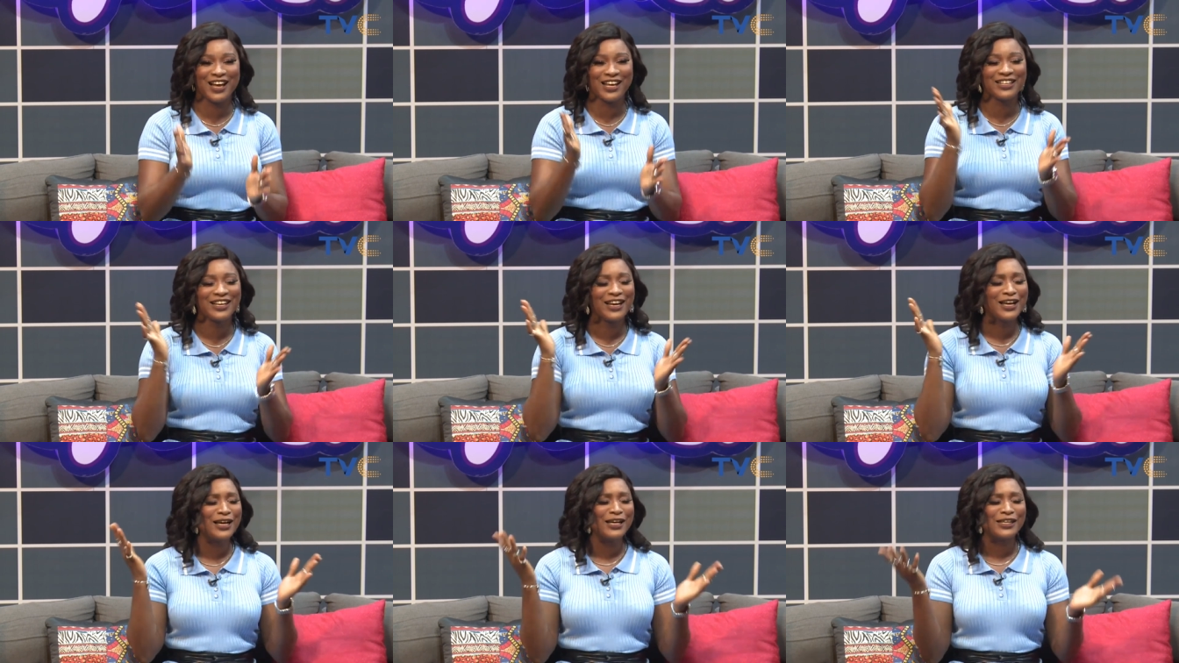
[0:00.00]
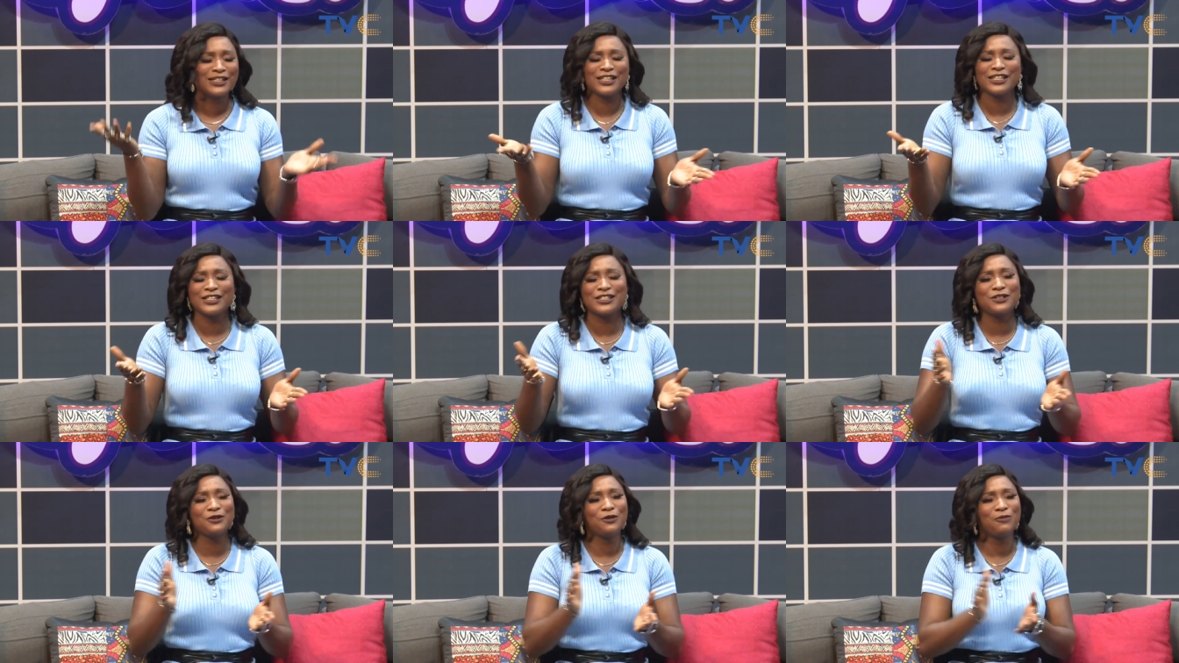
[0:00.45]
and
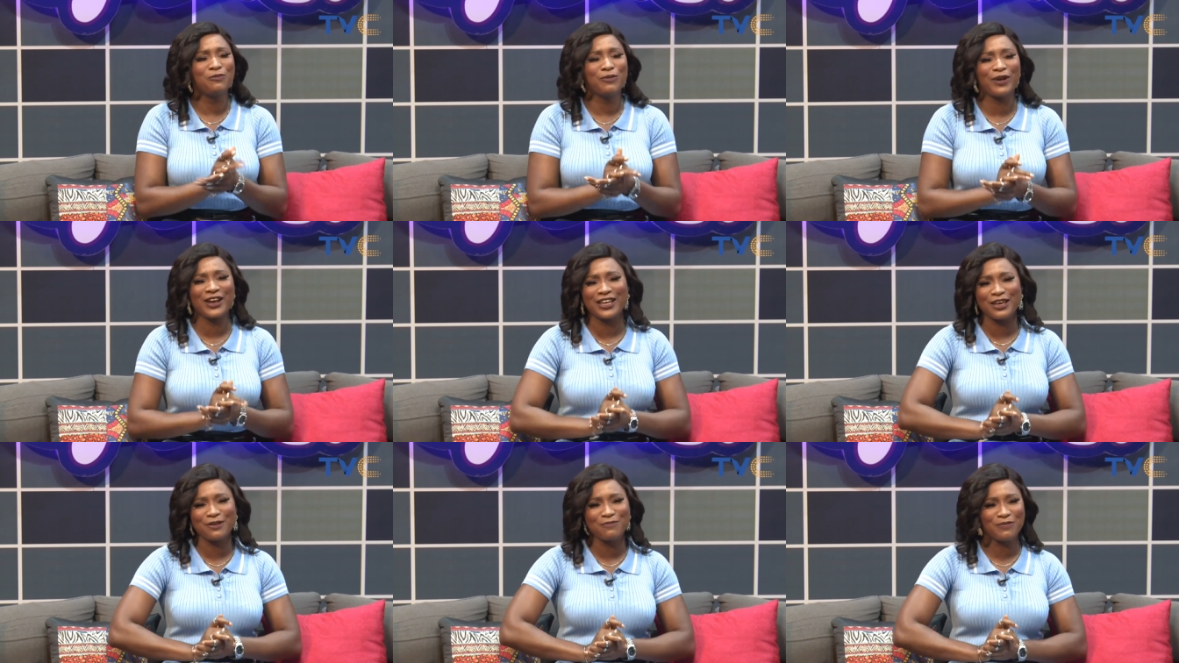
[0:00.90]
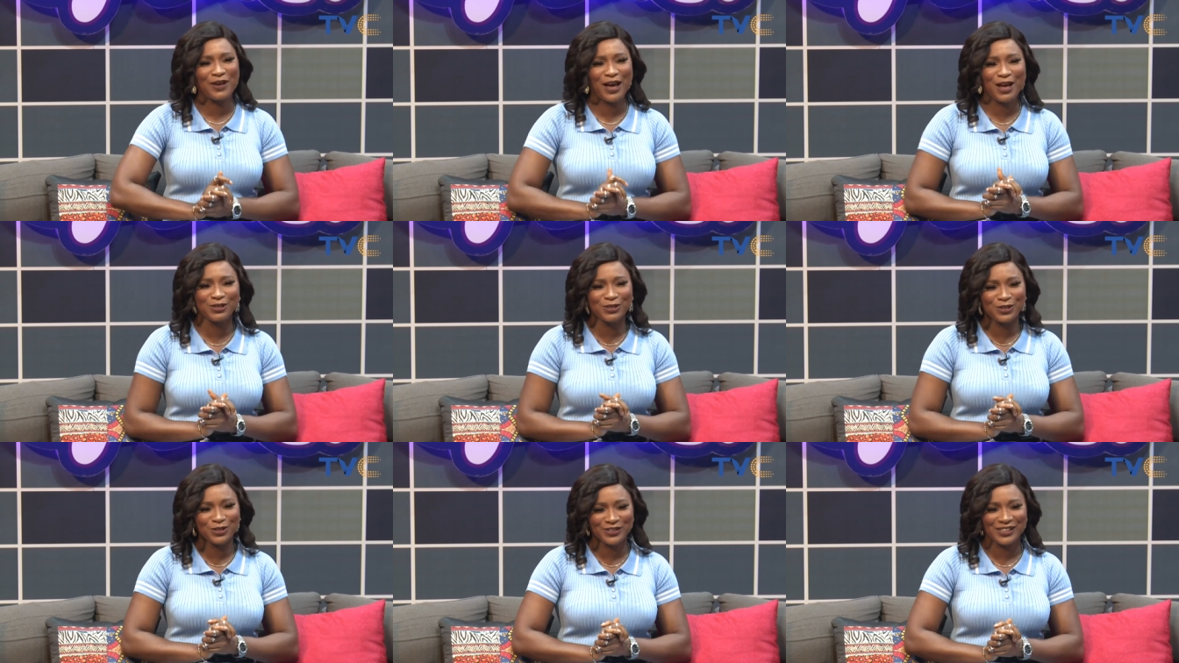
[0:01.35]
she's still breaking
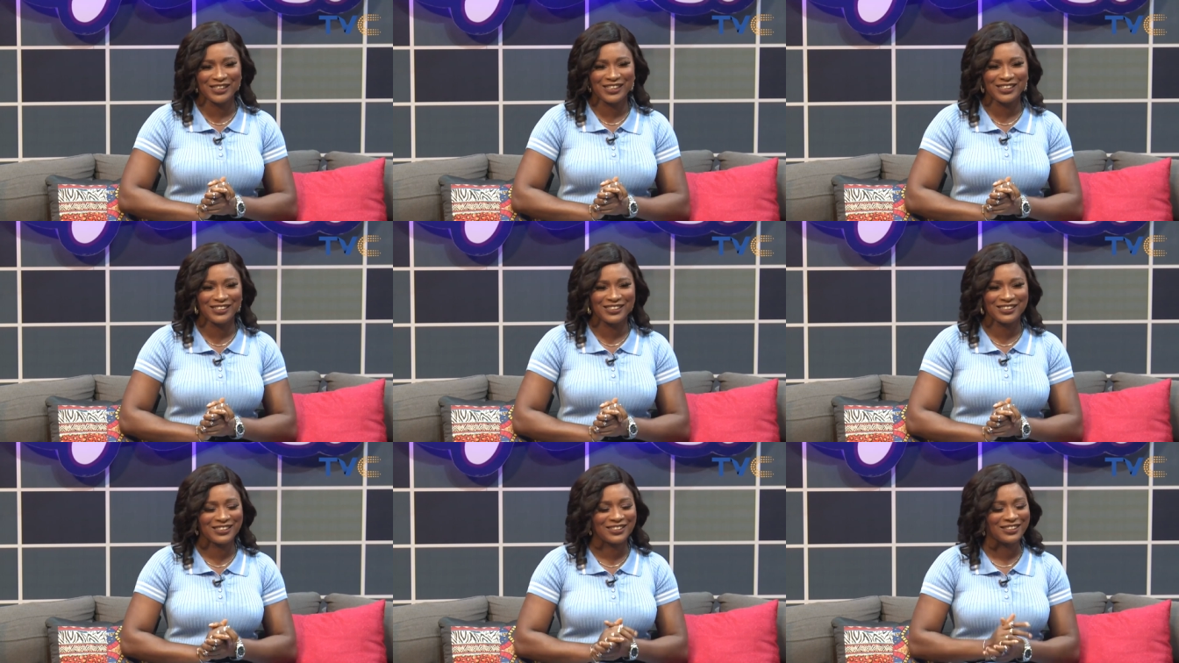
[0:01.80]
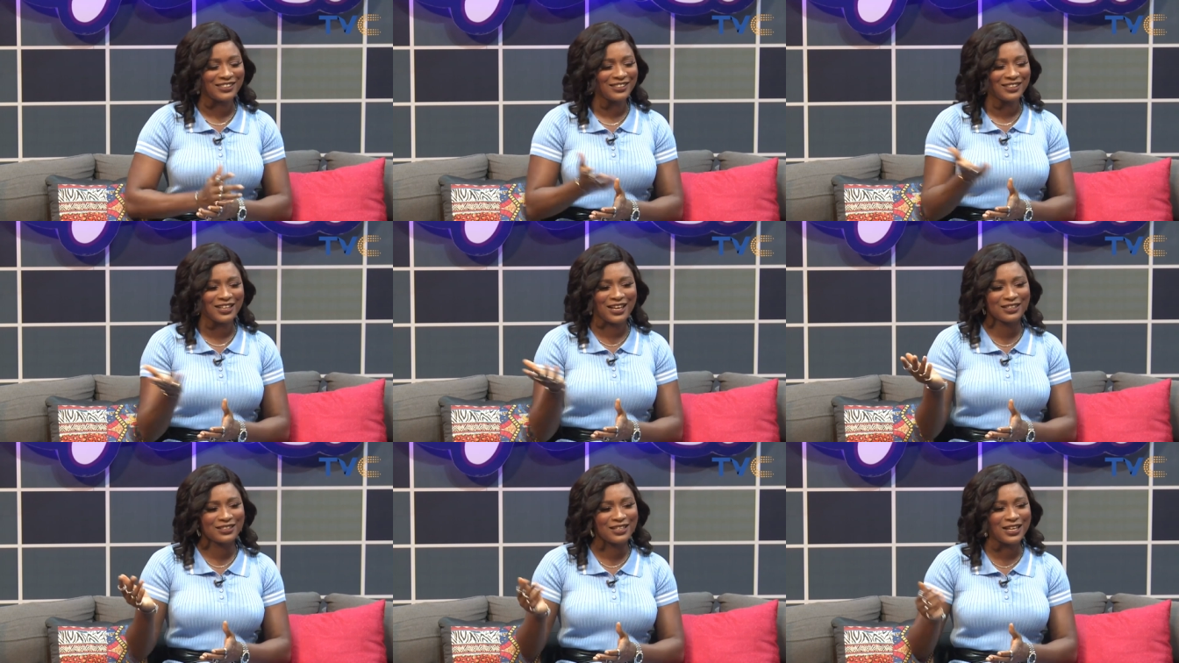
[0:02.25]
boundaries.
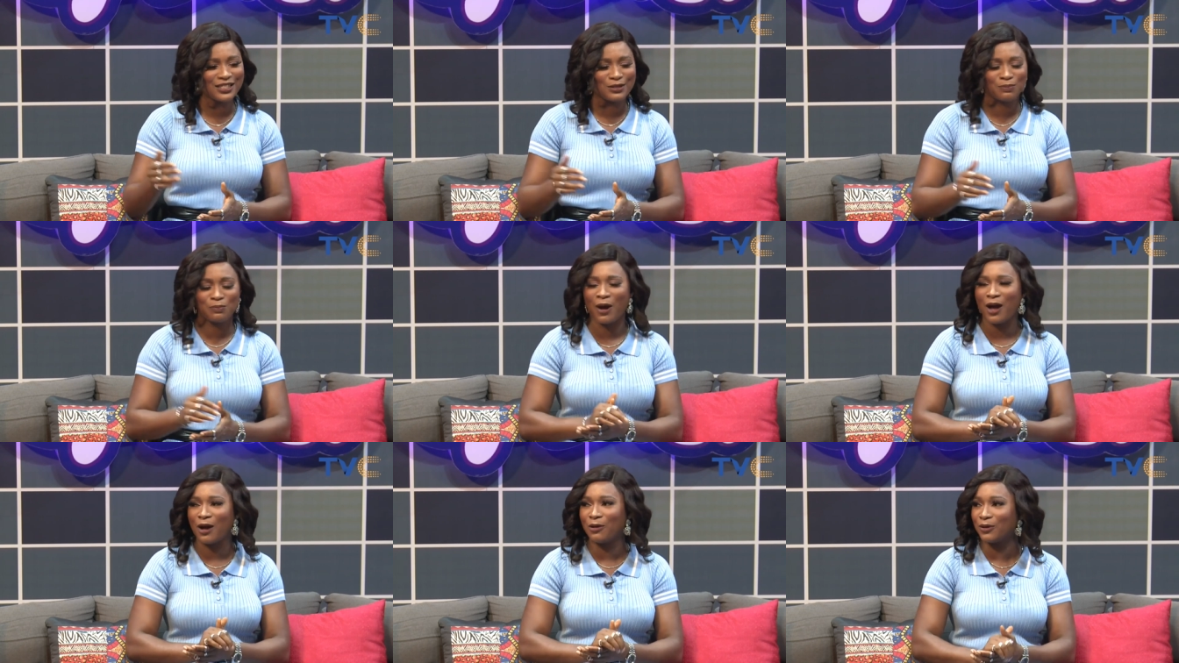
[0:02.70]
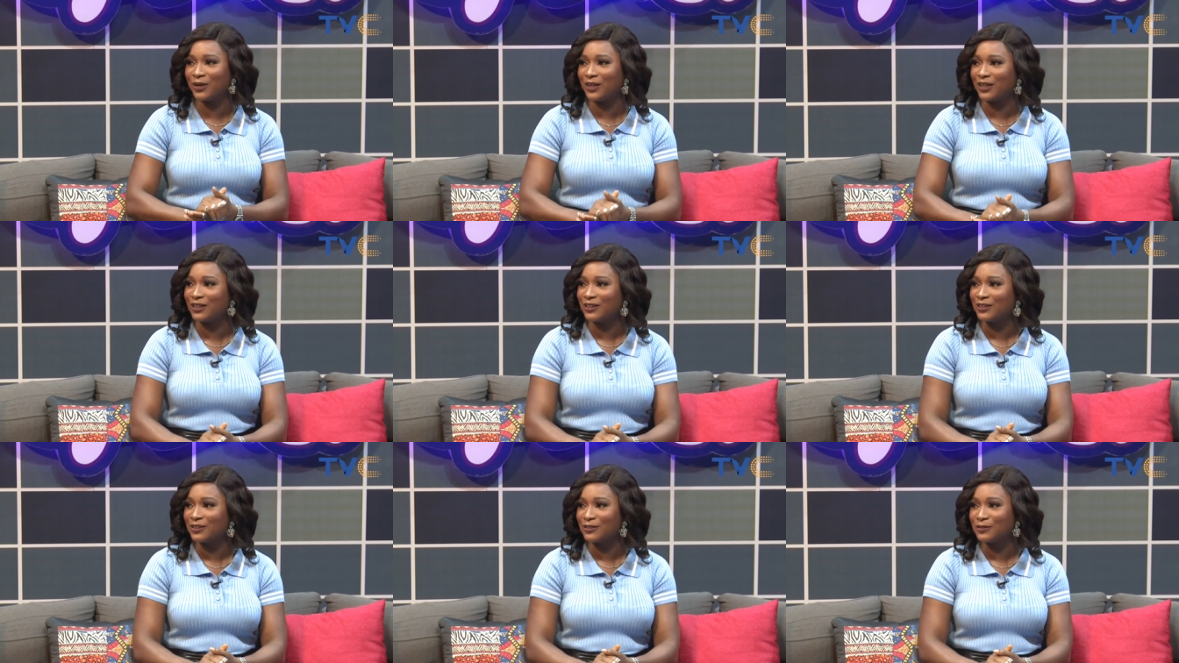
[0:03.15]
Are you that, talking about
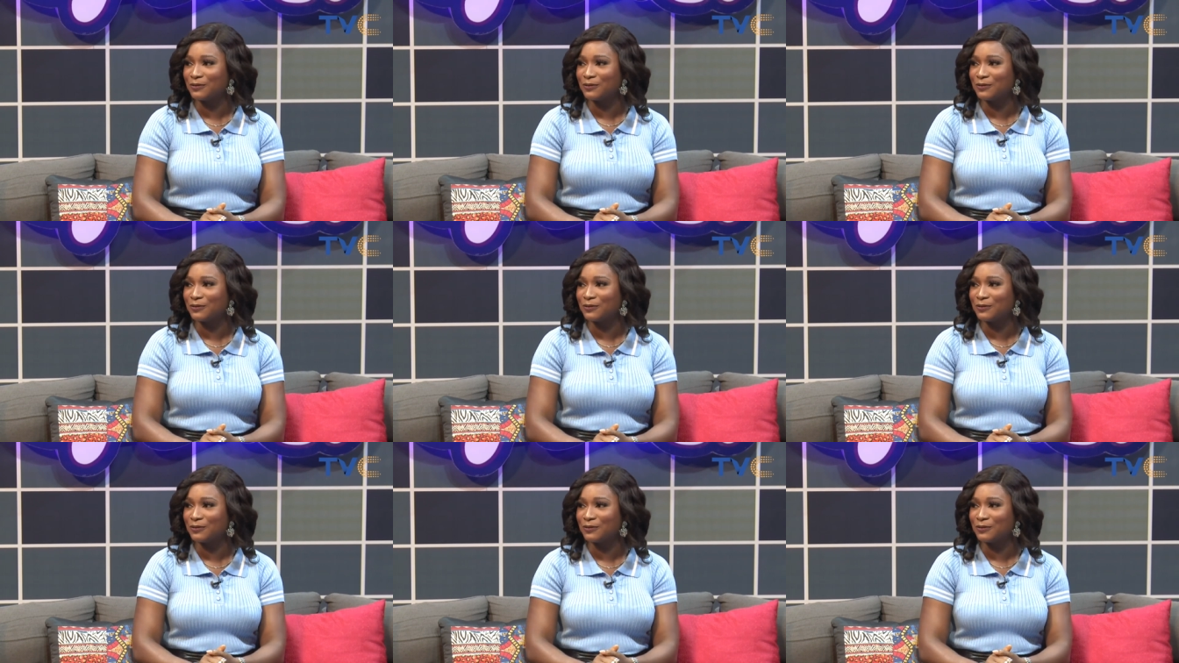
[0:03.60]
power?